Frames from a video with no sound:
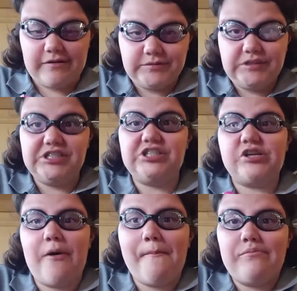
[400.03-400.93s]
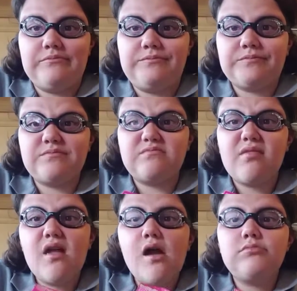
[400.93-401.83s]
this is um
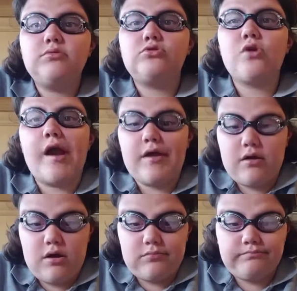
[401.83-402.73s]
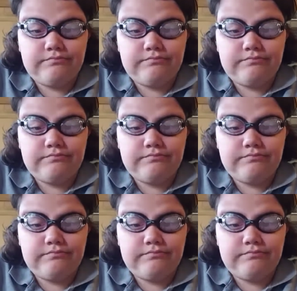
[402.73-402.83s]
frightened gum.